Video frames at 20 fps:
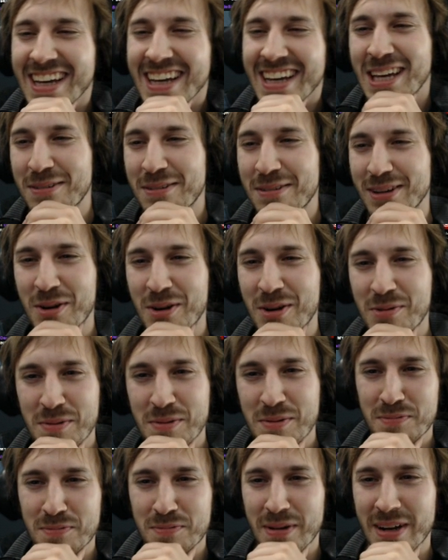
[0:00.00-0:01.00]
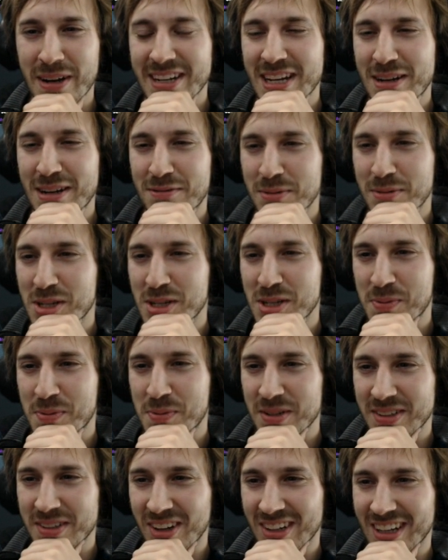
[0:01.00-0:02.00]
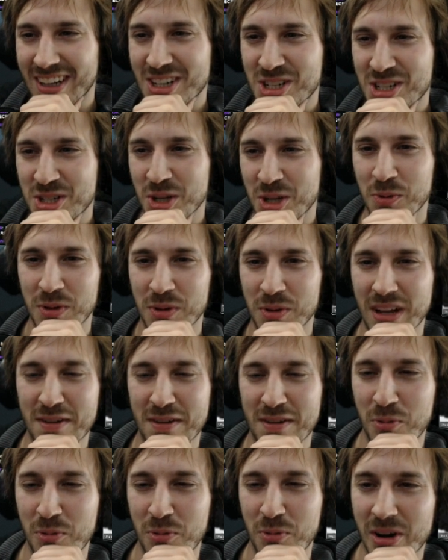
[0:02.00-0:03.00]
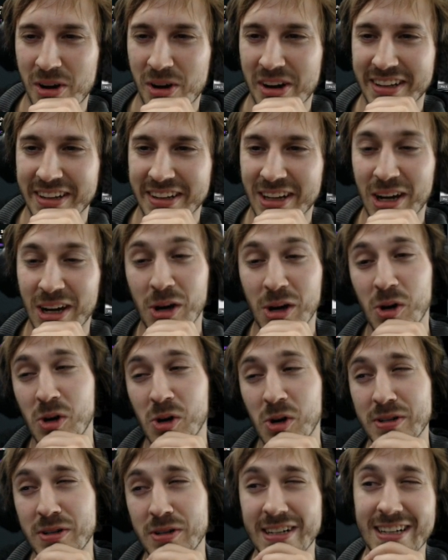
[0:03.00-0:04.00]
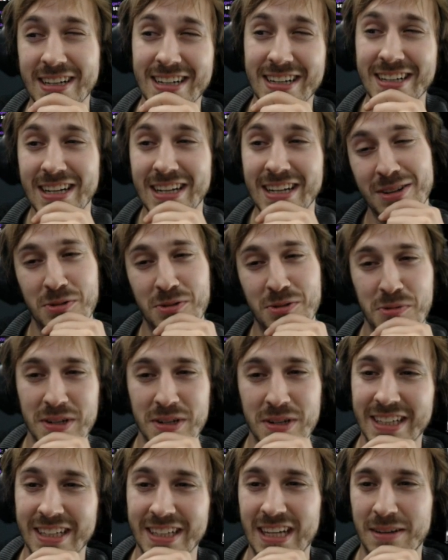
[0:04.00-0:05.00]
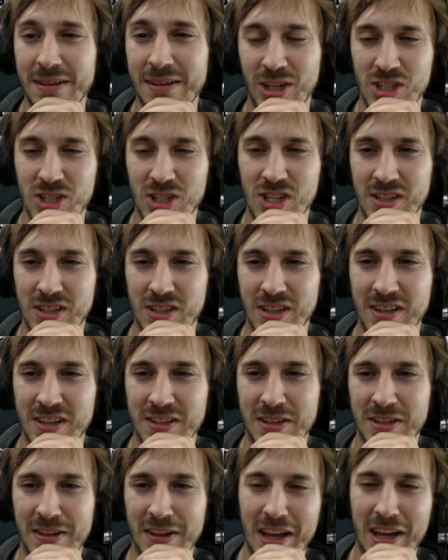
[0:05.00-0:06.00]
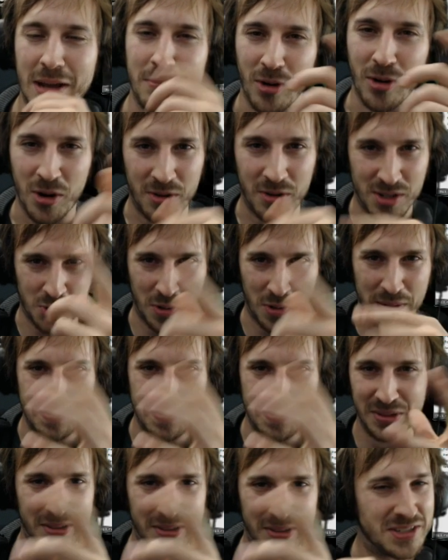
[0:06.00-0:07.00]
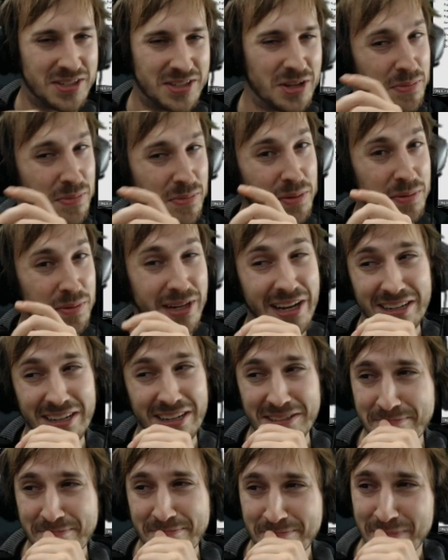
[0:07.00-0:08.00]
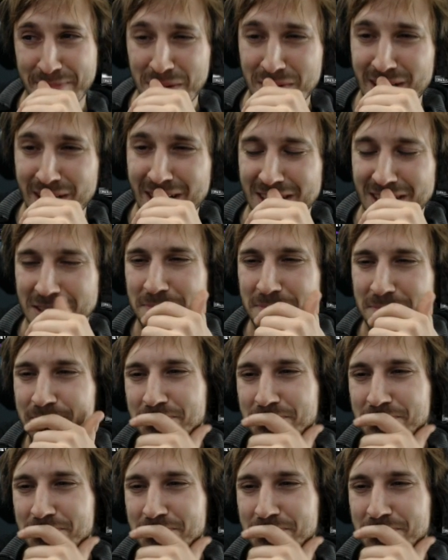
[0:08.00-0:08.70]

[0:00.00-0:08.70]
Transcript: if you had removed my name from the spiel, Dark Angel would have won. Oh, eh, not really, because the, the, the name are scrambled, so maybe not. Maybe not.